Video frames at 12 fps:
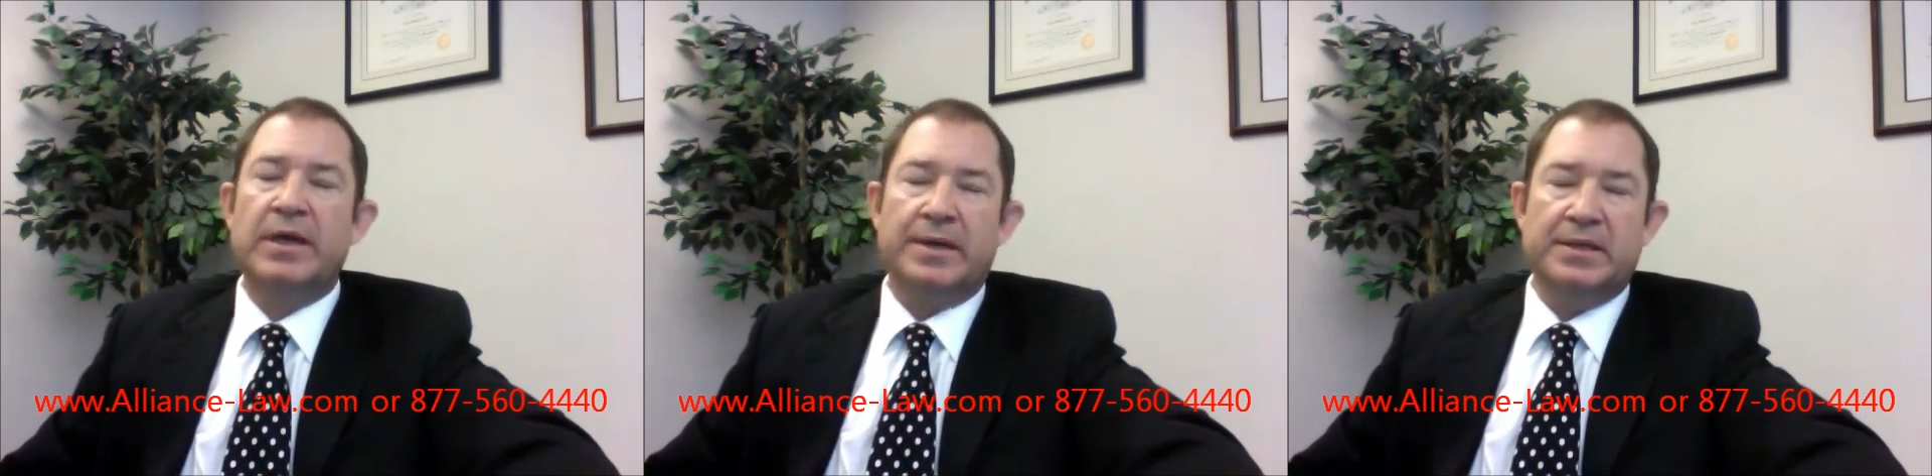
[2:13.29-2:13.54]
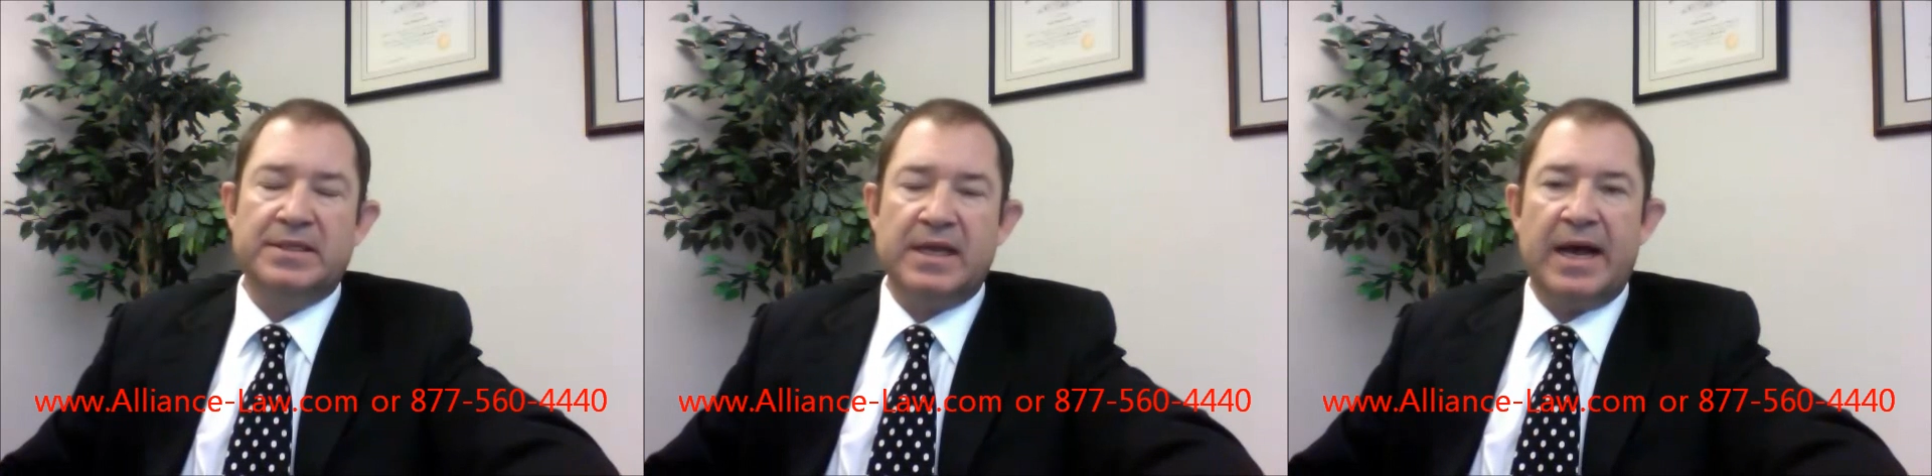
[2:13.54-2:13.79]
and
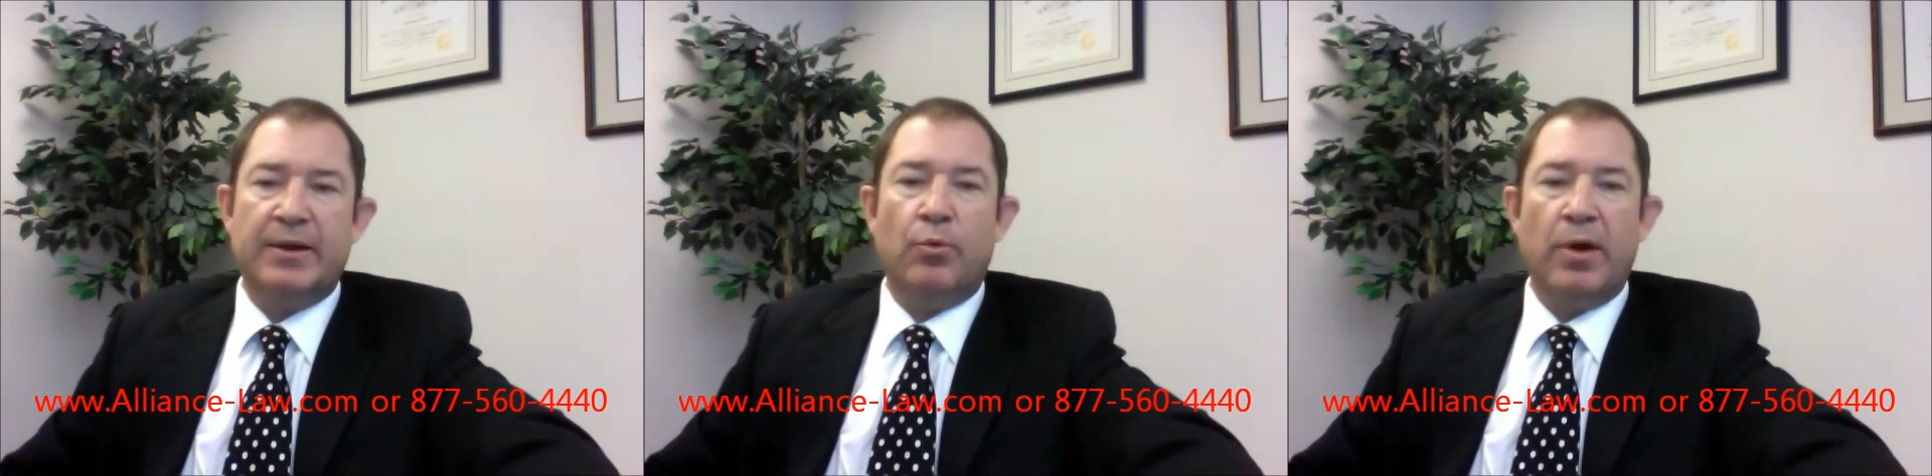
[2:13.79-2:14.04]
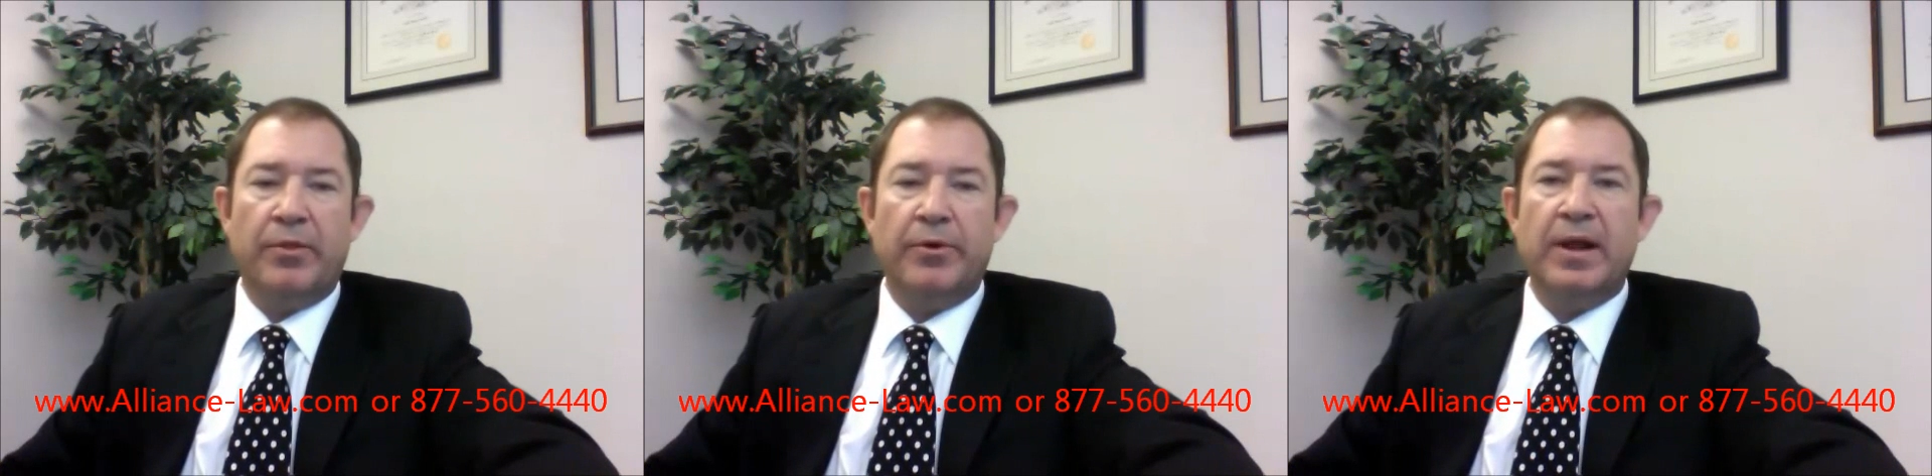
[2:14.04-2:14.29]
decide
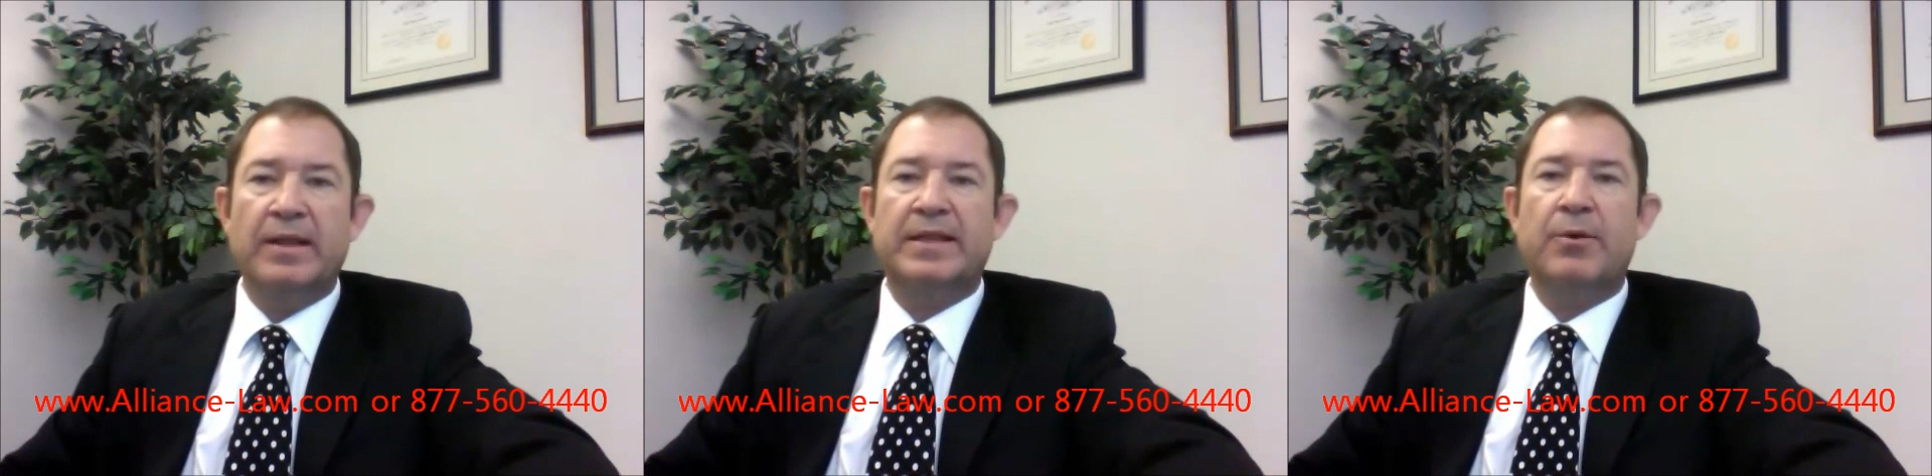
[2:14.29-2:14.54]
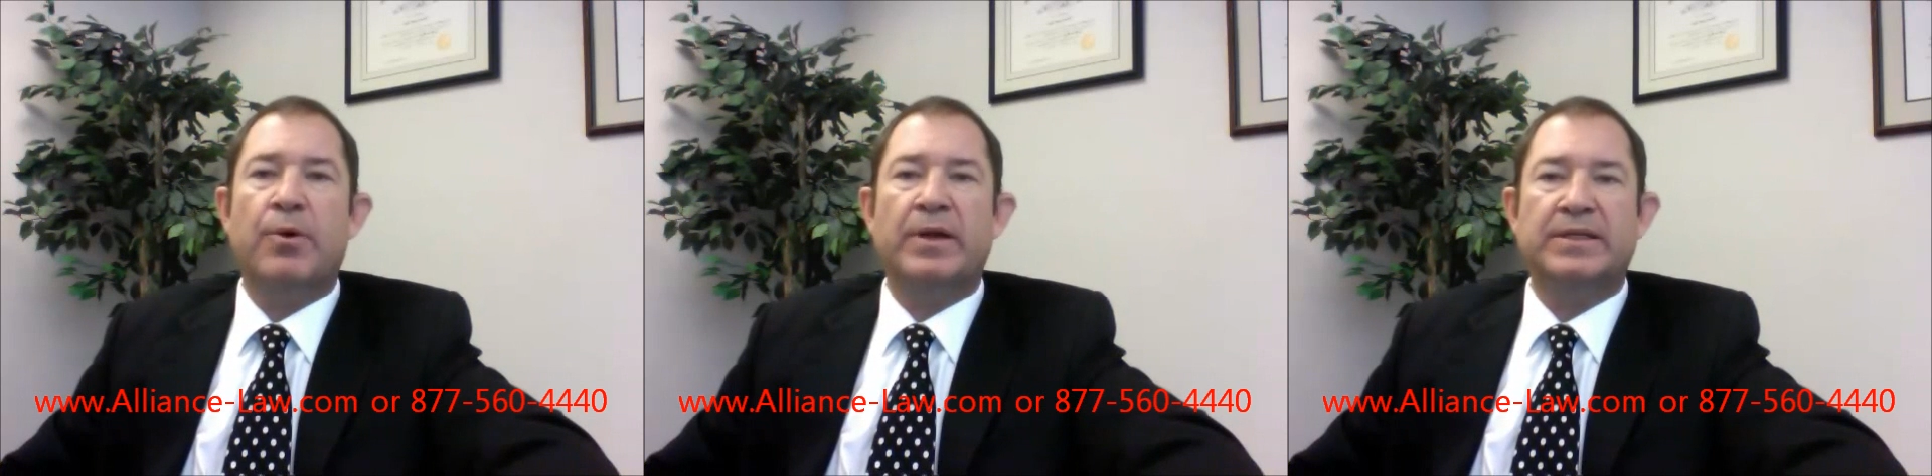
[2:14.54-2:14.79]
whether or not
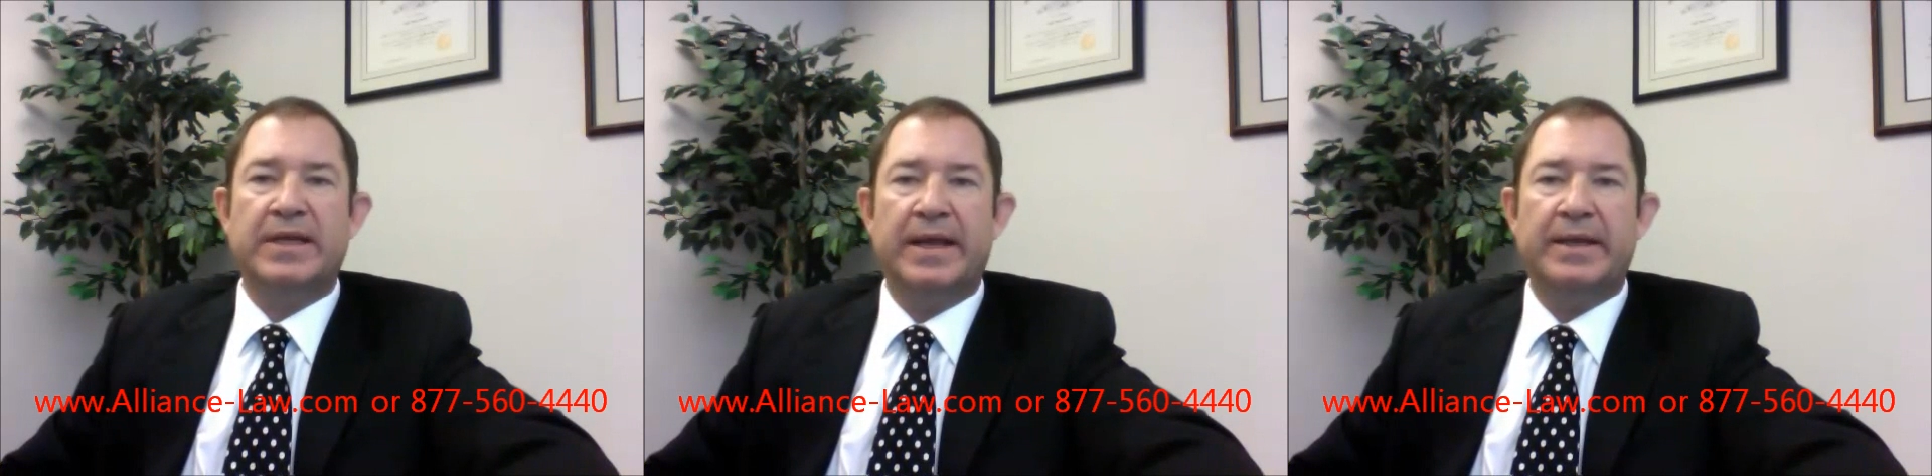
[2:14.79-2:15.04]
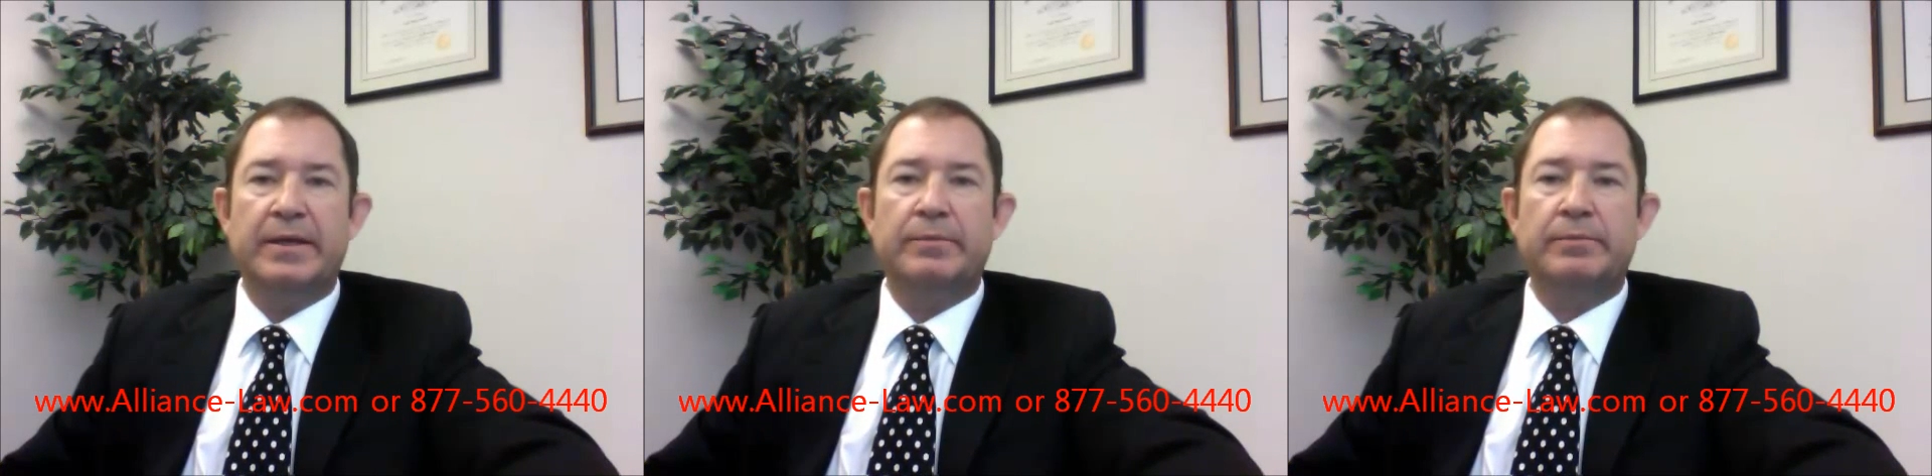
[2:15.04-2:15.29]
they want to
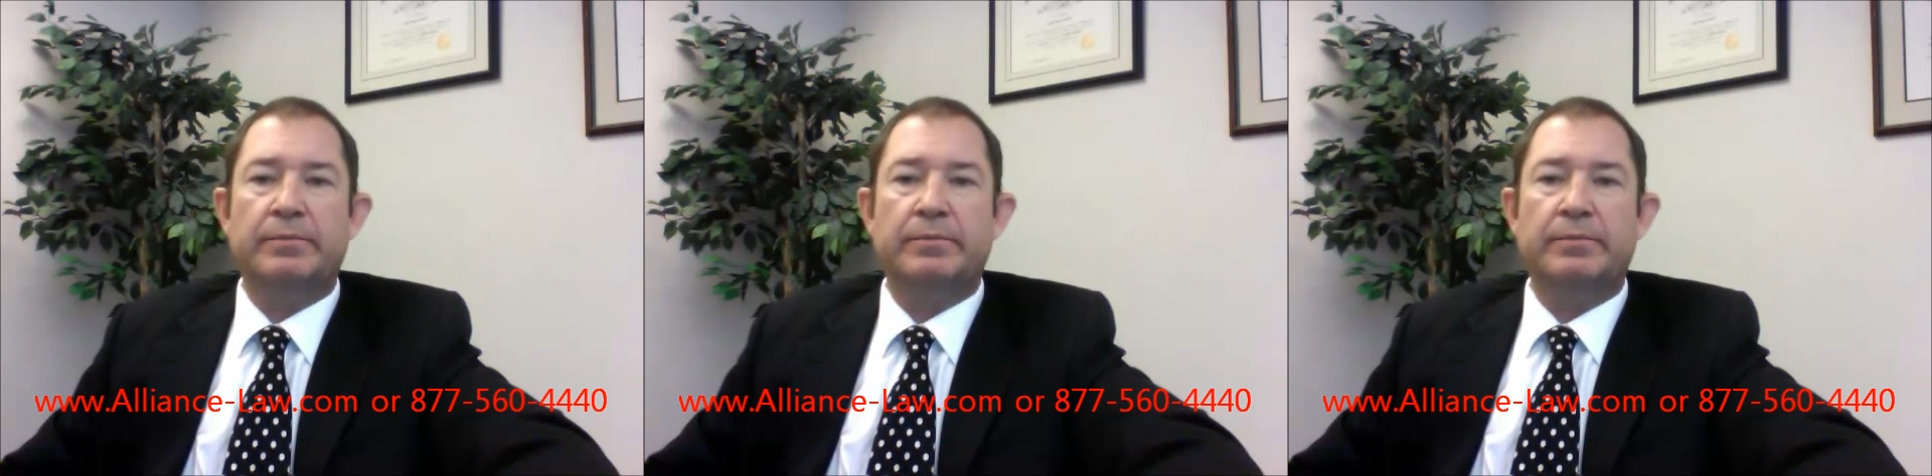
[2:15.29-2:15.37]
take it.